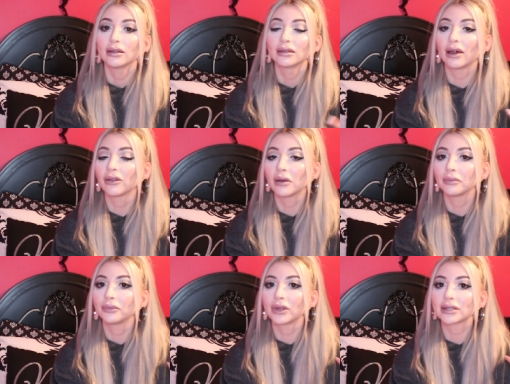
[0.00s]
tell
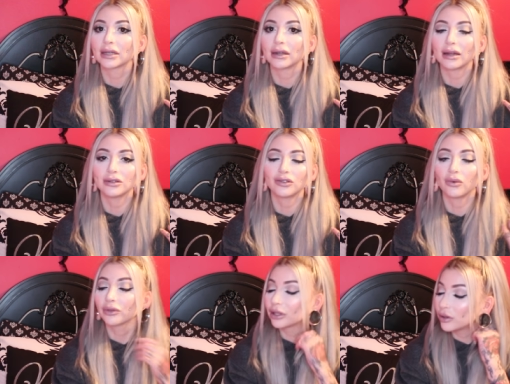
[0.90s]
them, listen, I
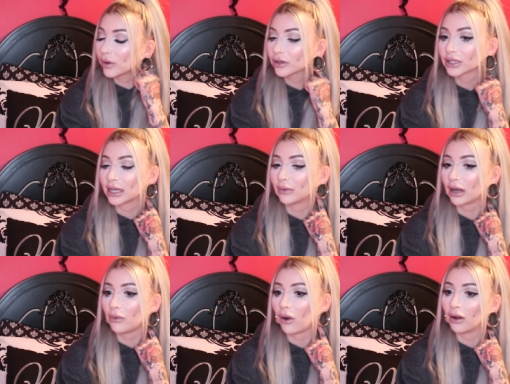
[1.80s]
don't think you understand what
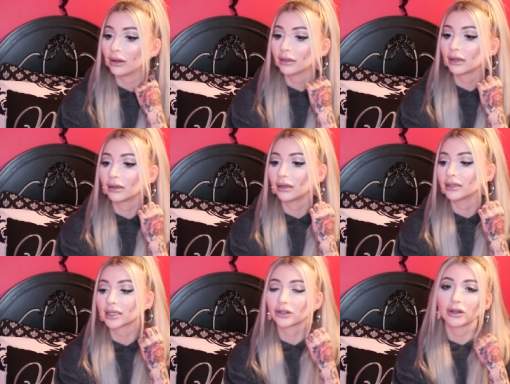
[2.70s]
I want.
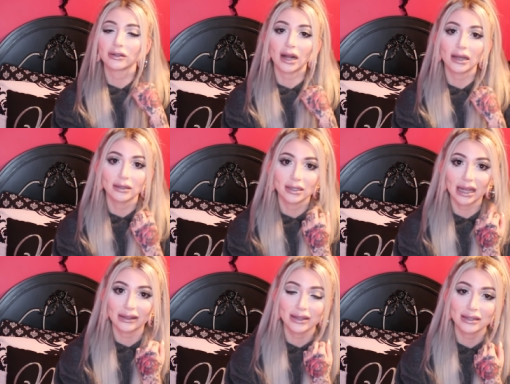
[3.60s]
Is there another
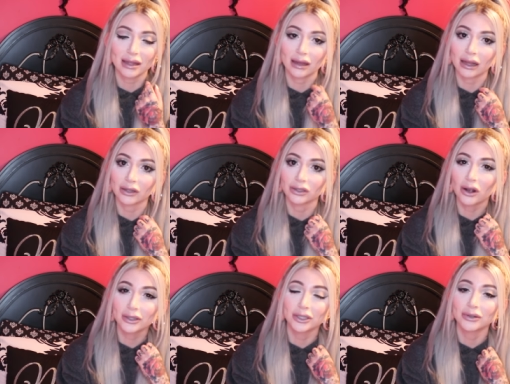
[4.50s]
stylist that I could
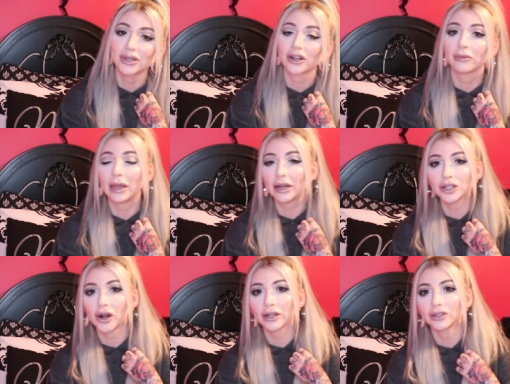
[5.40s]
talk to? Is there a
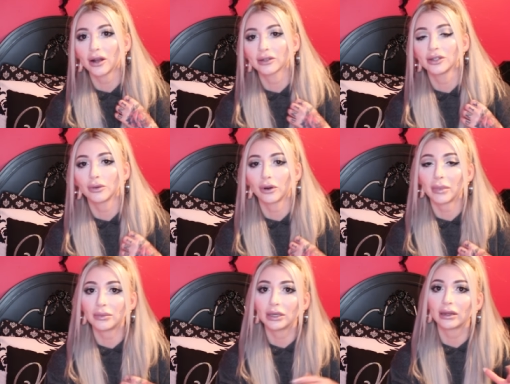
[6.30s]
manager I could talk to? Or
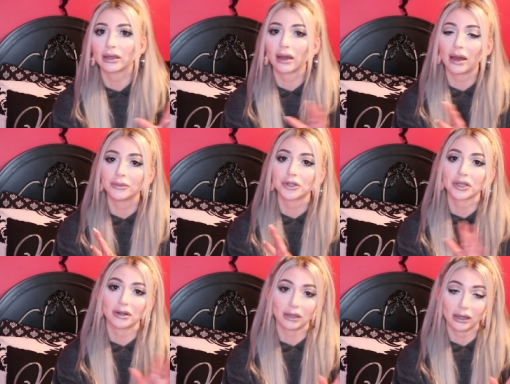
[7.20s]
maybe like, I'm just
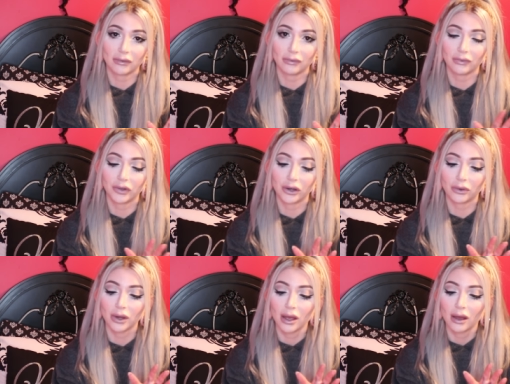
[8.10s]
gonna leave, you
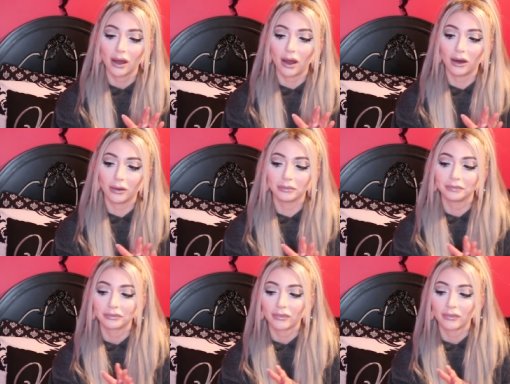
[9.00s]
know? Um,